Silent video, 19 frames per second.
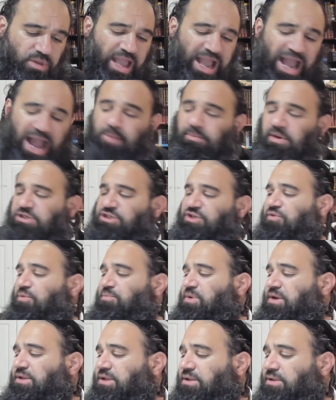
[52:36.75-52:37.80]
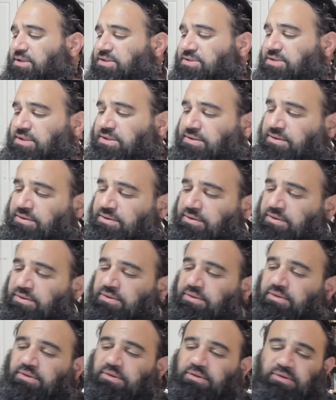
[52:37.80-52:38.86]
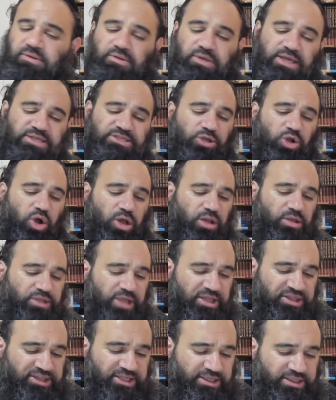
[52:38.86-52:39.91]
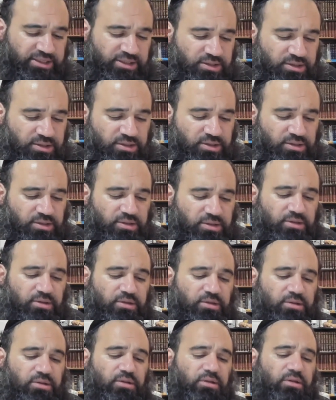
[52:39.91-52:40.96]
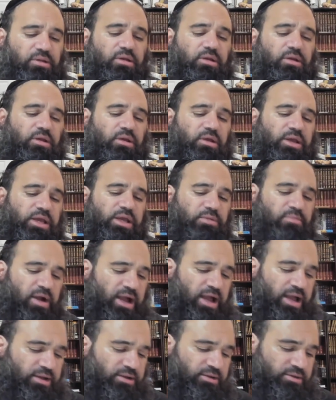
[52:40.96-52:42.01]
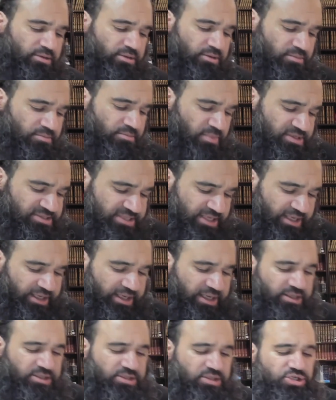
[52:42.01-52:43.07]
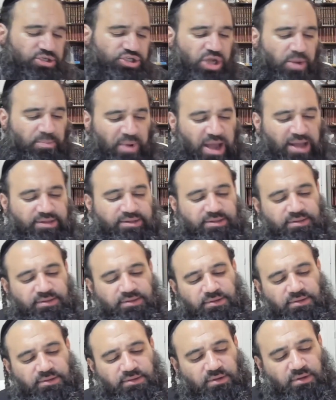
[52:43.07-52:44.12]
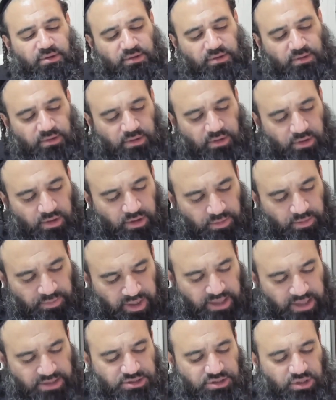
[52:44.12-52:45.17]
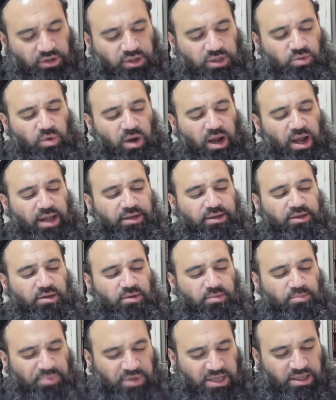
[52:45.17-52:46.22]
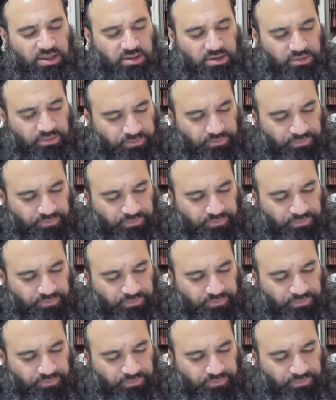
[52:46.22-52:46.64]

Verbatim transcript: How much of a big deal is it? Is it all or nothing? Gemara, Masechet Shabbat, page 31b.